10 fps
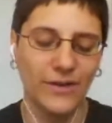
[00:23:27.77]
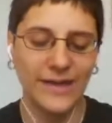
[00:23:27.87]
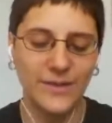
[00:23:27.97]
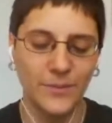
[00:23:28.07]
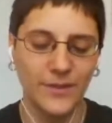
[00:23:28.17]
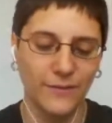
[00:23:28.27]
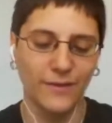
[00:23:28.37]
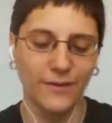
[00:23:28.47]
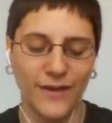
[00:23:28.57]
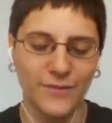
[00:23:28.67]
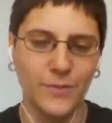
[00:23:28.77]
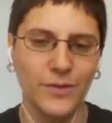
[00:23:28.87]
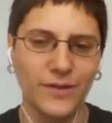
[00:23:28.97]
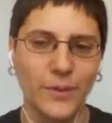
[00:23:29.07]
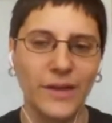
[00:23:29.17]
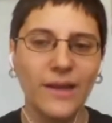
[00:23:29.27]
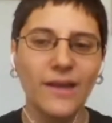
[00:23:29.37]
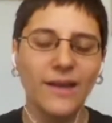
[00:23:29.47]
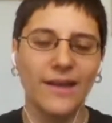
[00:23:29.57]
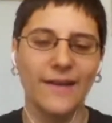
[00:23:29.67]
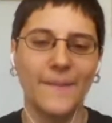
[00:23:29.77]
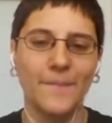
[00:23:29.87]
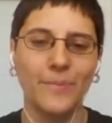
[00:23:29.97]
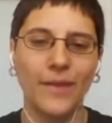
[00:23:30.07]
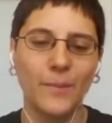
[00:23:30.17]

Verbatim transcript: read, but the first five books, but um, right.